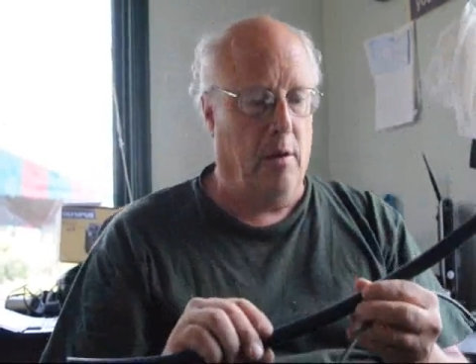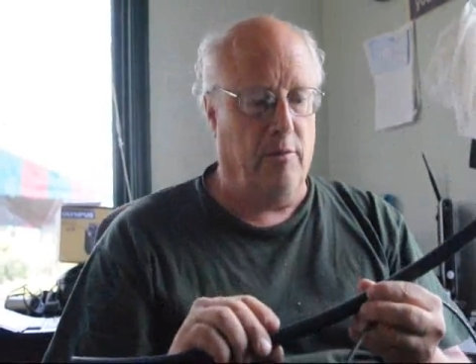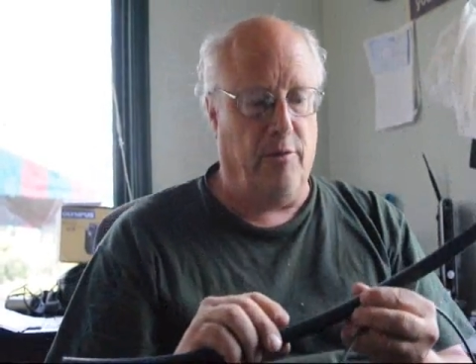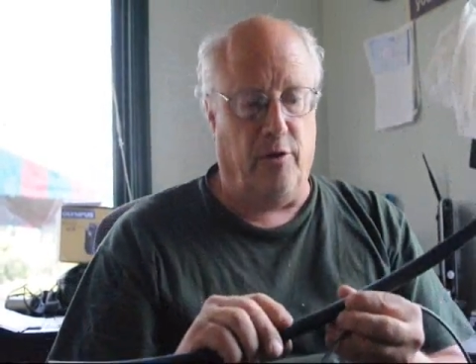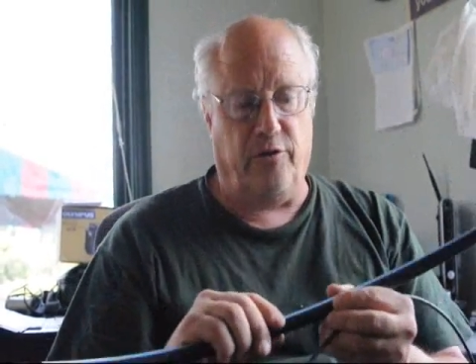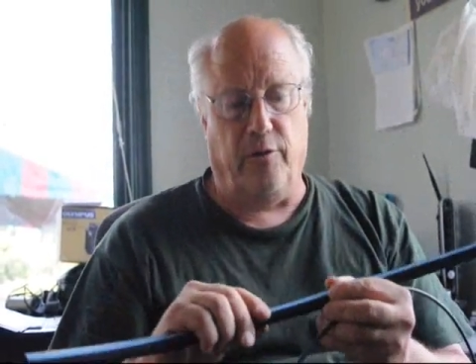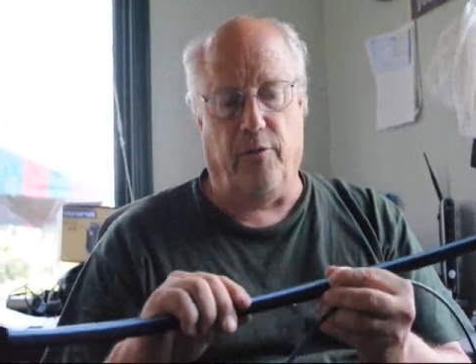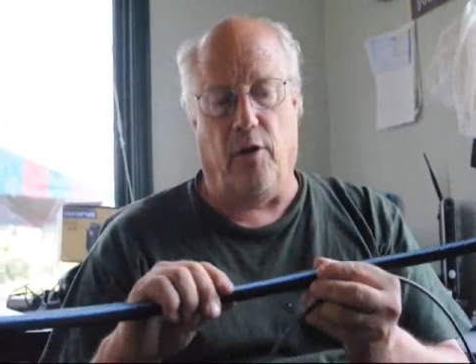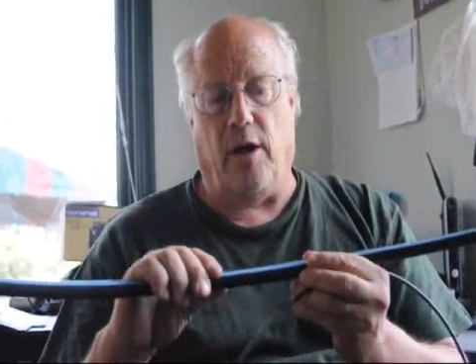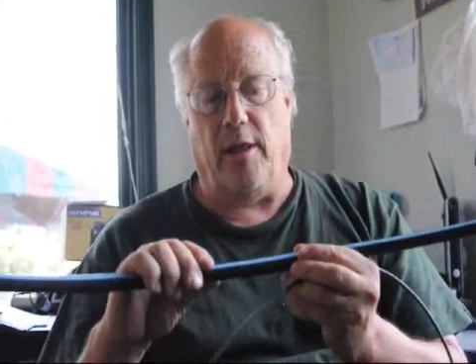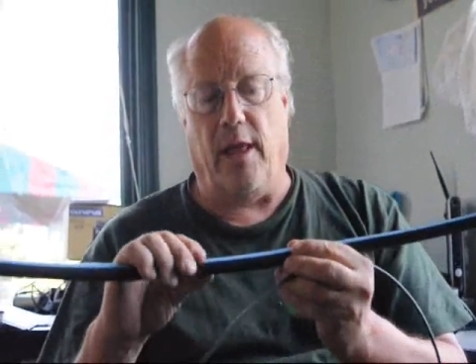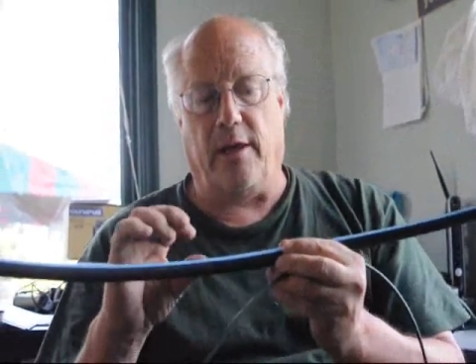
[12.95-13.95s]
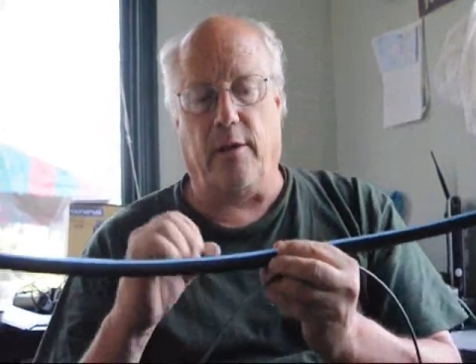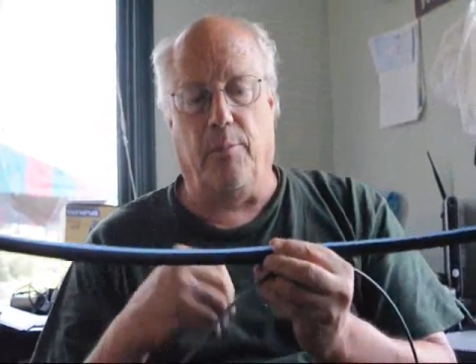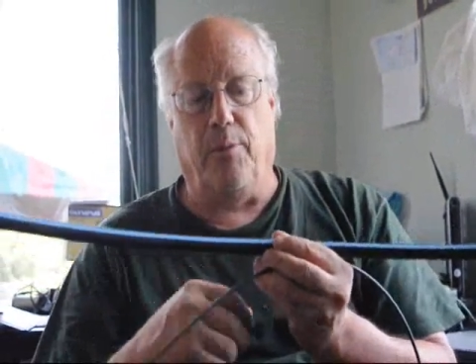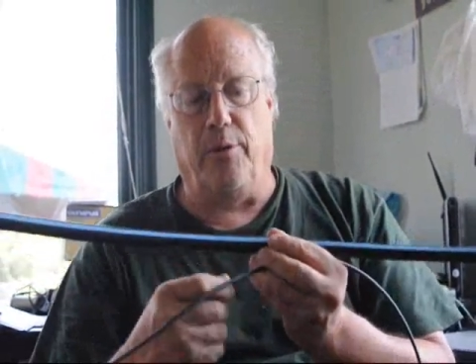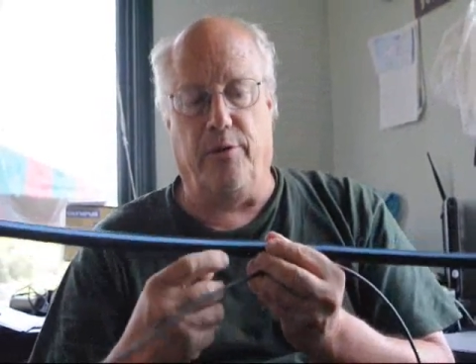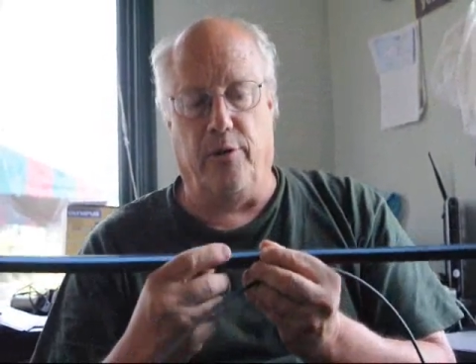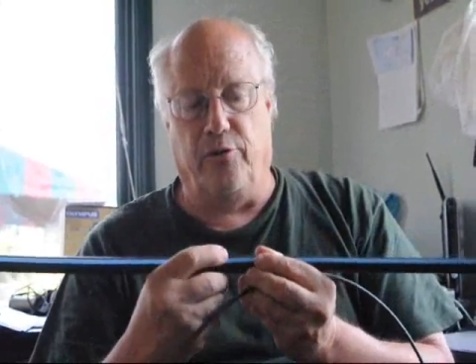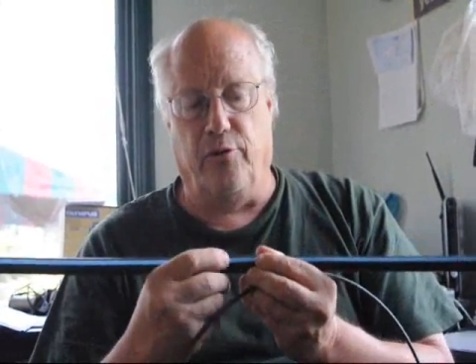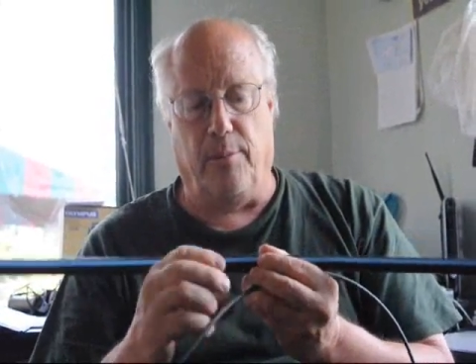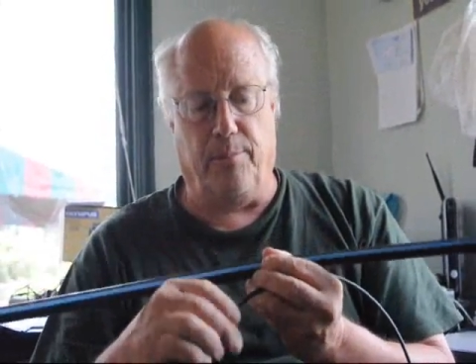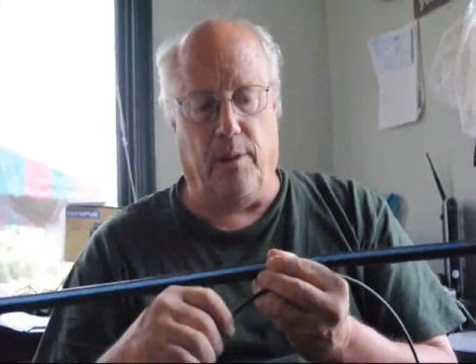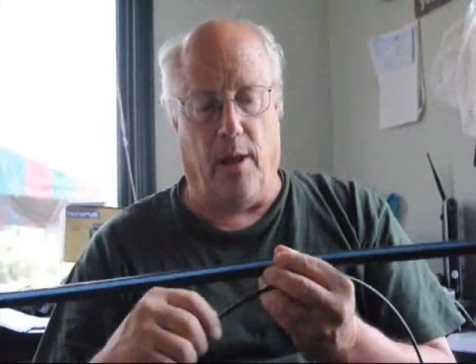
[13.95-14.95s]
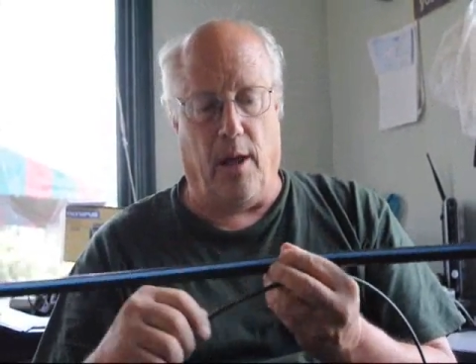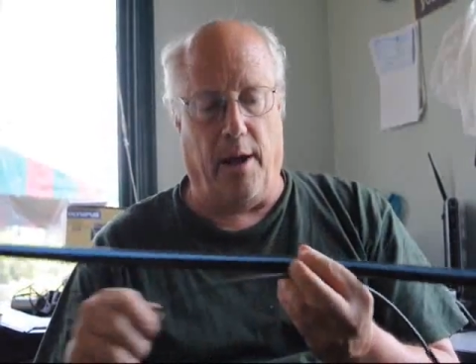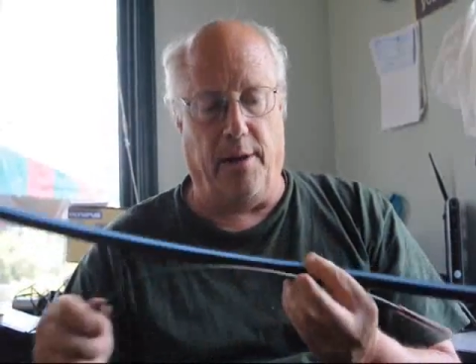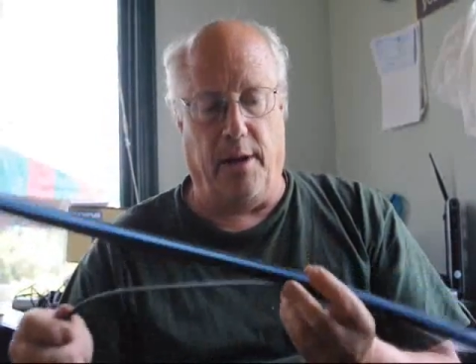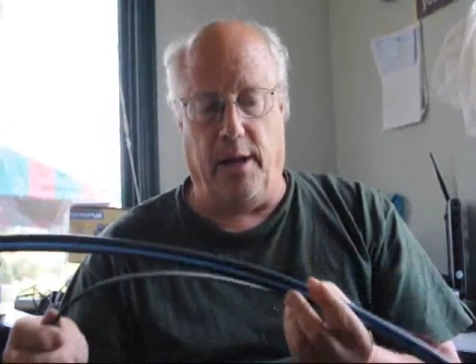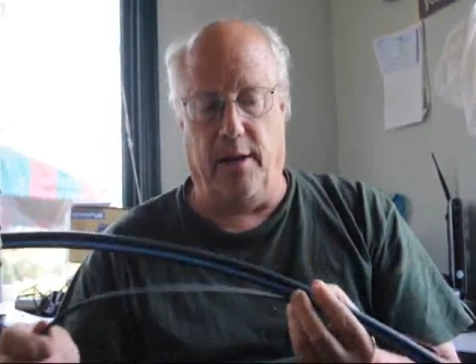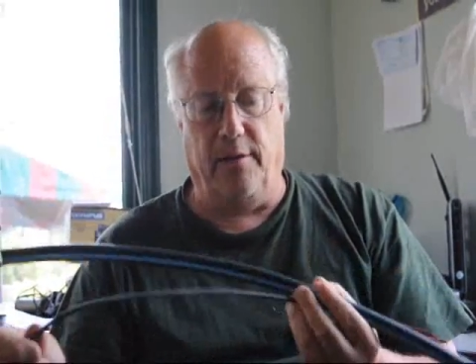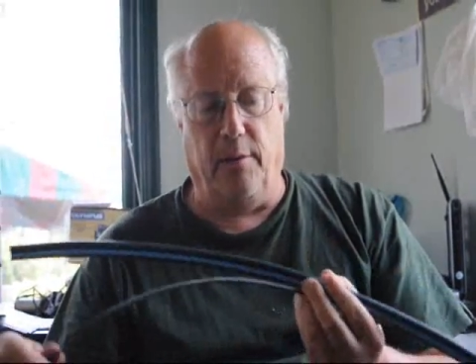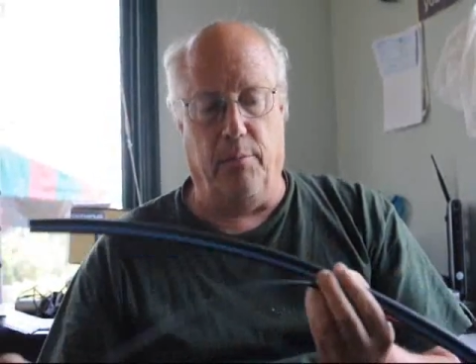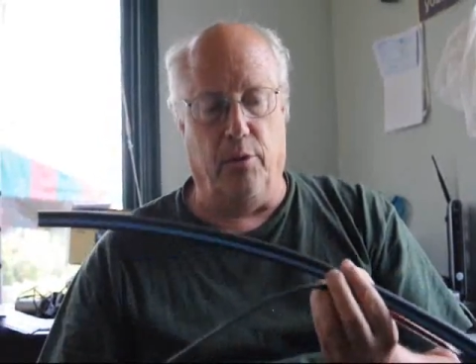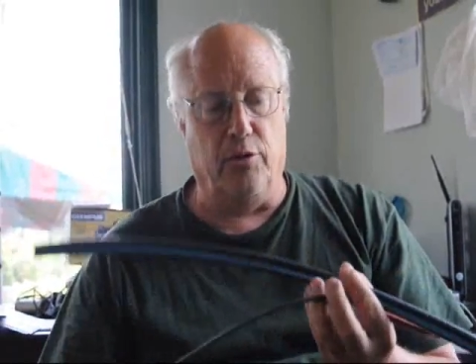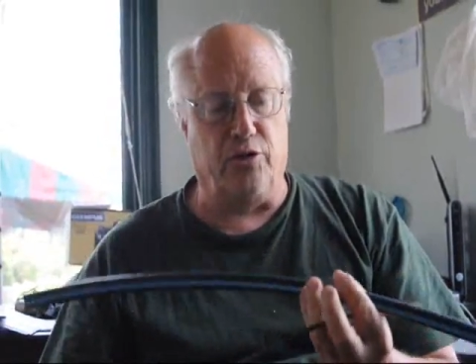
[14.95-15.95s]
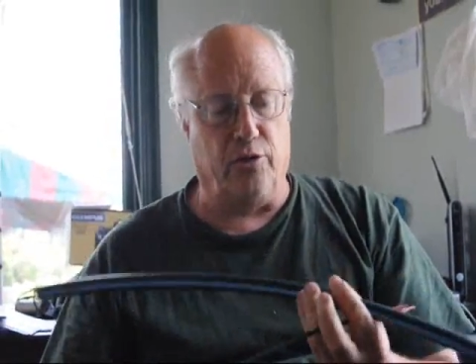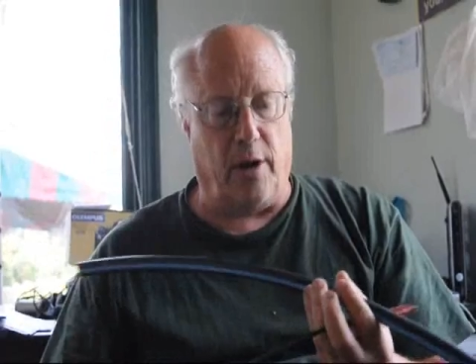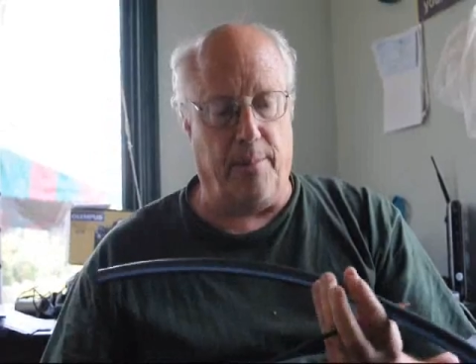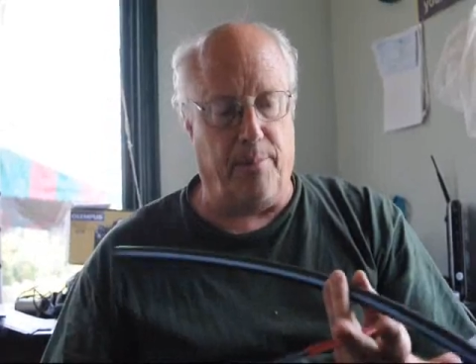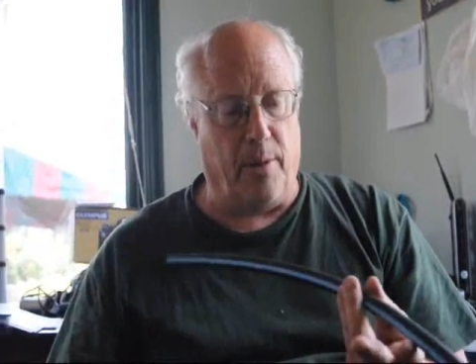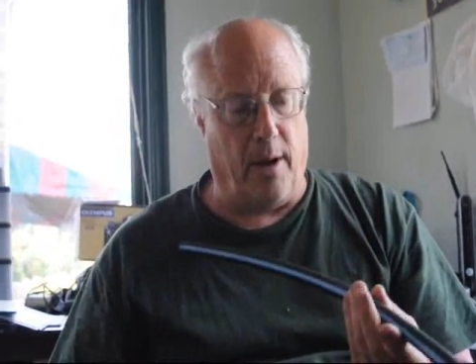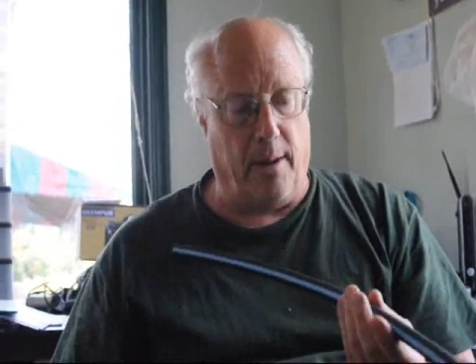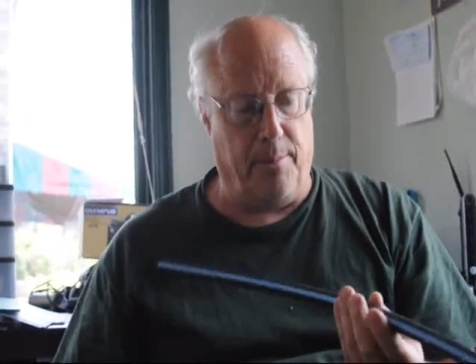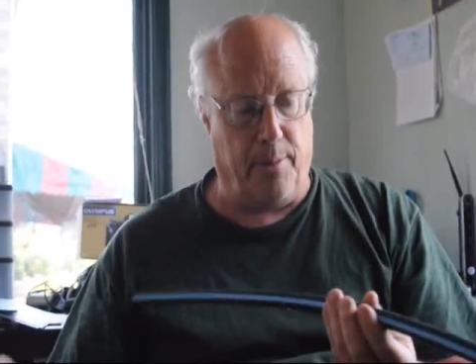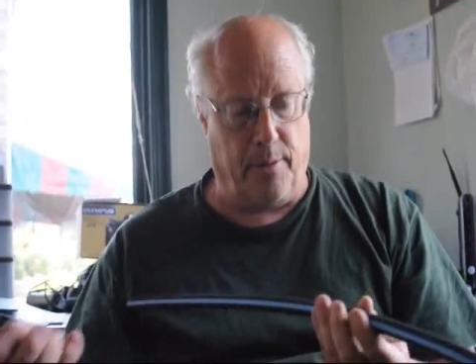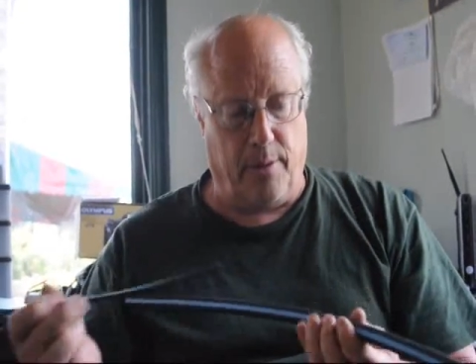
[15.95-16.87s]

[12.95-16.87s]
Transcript: First of all, I'd like to put the drip line in the blue stripe pipe